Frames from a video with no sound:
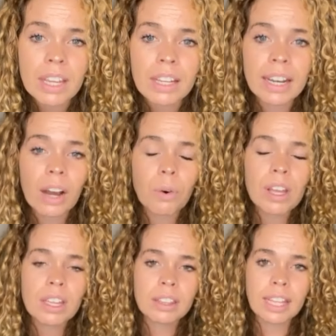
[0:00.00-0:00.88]
Now,
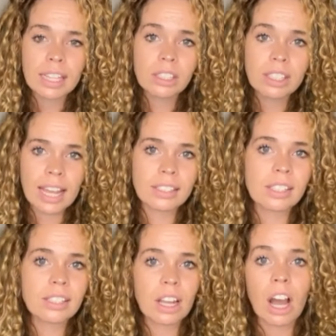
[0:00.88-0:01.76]
this test
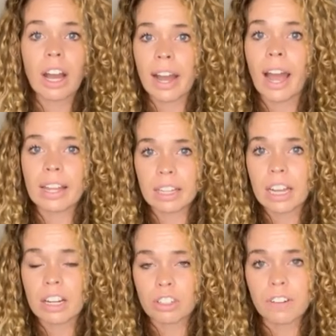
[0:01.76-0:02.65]
is highly
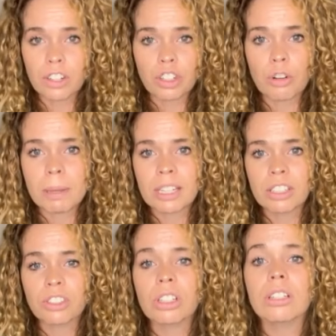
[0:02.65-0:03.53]
controversial because
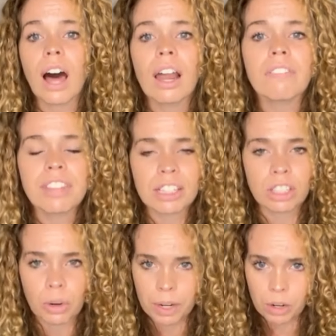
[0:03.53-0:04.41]
there's a lot of things that
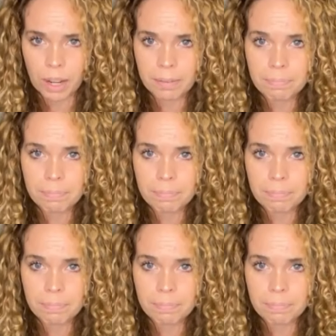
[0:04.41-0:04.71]
go into it.